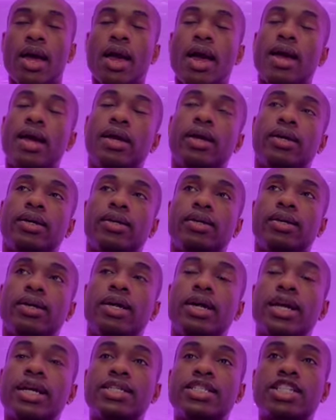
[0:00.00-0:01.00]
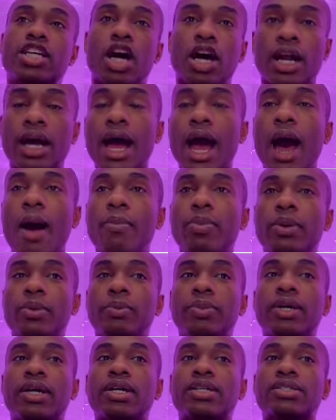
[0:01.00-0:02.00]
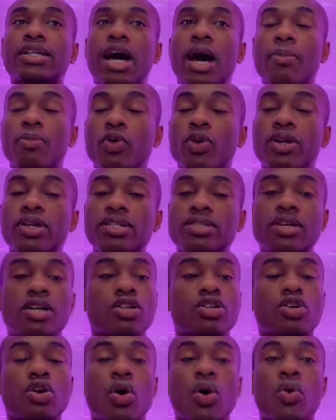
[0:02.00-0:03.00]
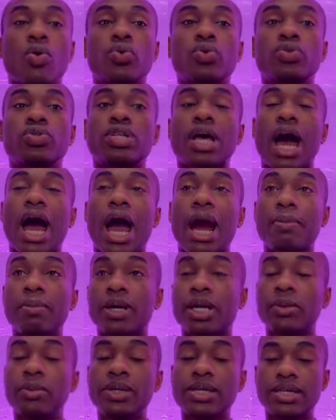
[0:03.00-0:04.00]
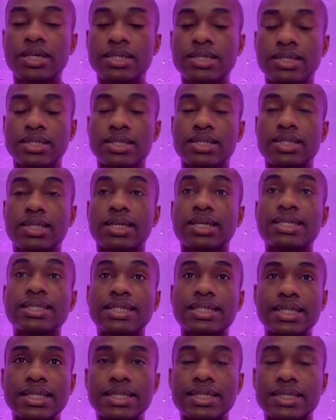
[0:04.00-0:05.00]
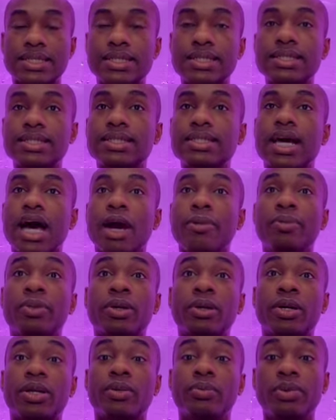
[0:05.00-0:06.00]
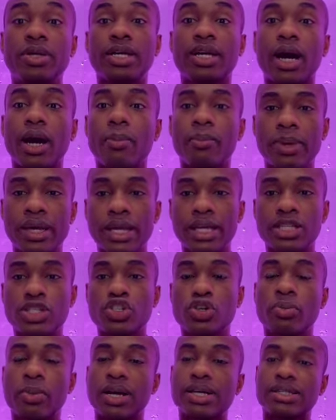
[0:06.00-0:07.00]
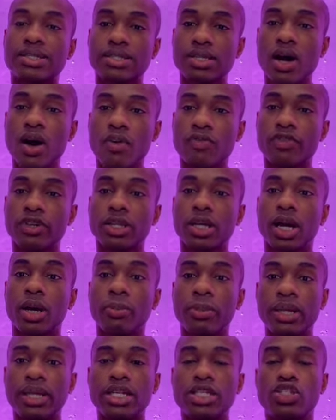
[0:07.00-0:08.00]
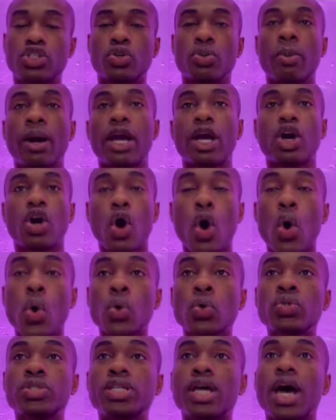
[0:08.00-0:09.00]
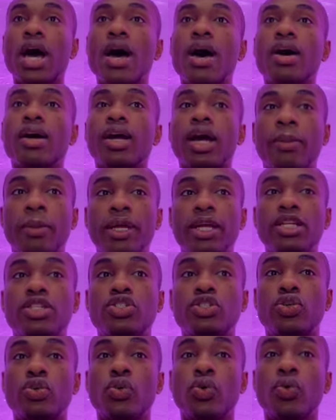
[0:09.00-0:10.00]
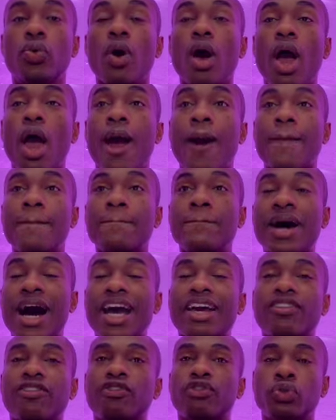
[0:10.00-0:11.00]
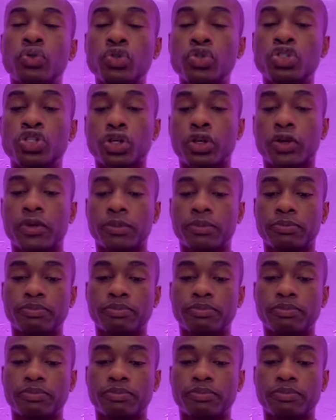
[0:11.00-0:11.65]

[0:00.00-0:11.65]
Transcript: And it's gonna happen because I'm gonna set goals. I'm gonna be consistent. I'm gonna be committed to myself and committed to my goals, committed to my future.